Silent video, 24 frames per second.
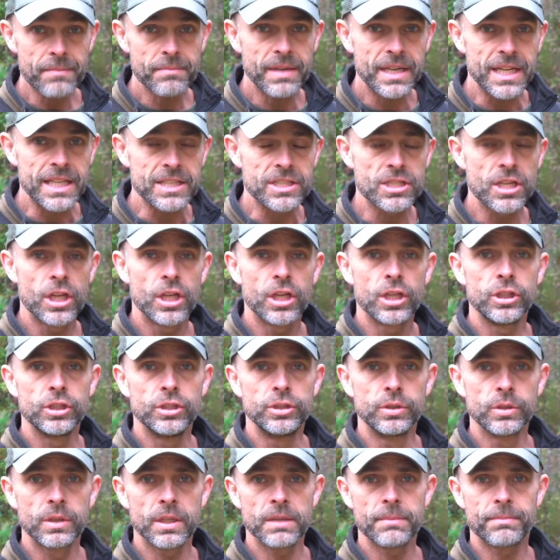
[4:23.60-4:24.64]
means
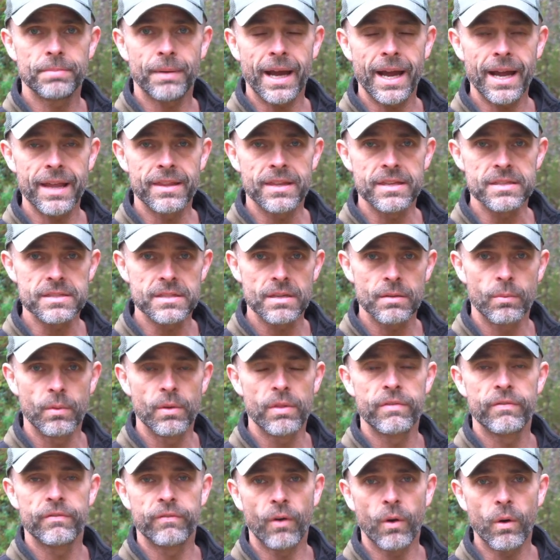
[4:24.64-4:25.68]
you can buy this with
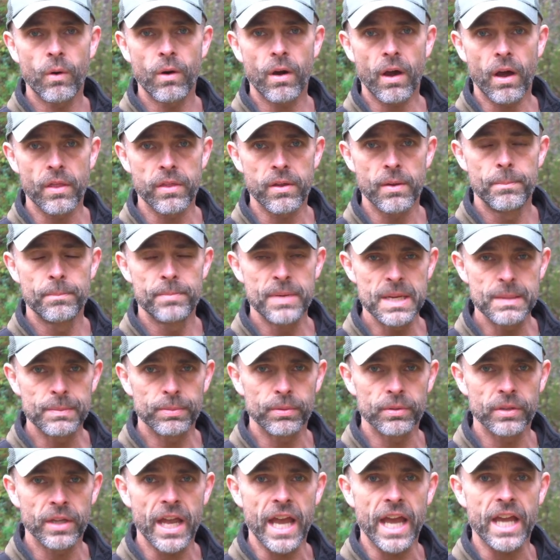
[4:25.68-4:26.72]
4 other
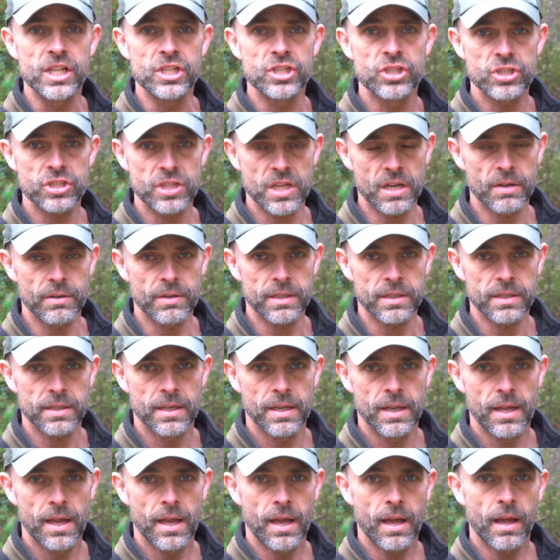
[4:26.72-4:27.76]
people and share it.
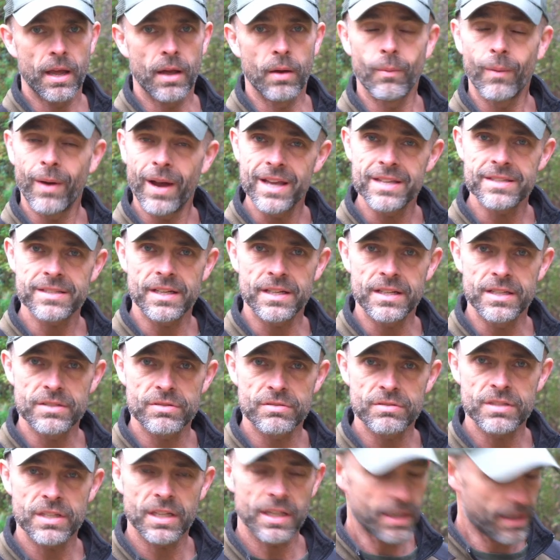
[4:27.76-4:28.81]
And why is that
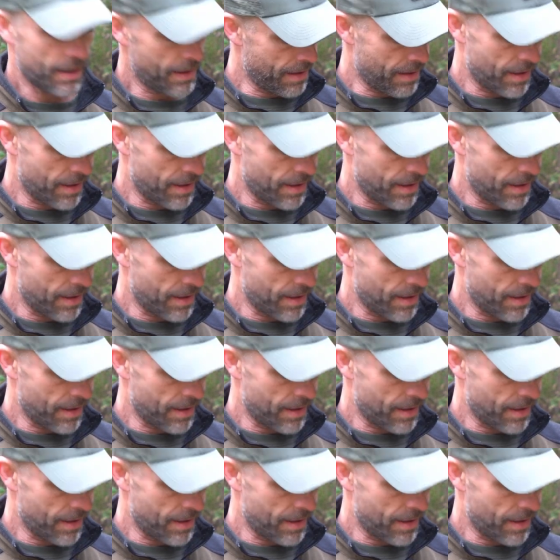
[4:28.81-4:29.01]
interesting?